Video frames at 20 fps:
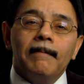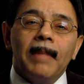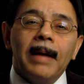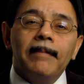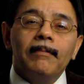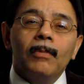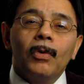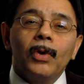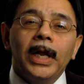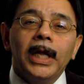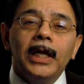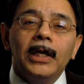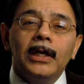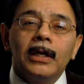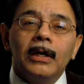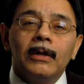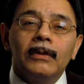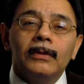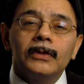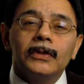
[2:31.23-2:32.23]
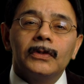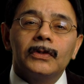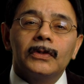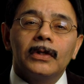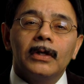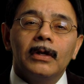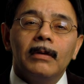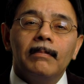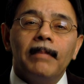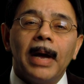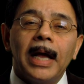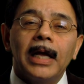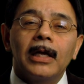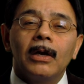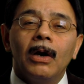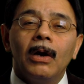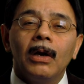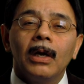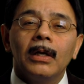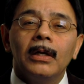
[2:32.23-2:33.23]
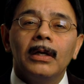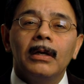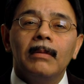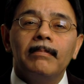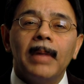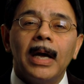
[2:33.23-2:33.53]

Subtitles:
My morning coat, my collar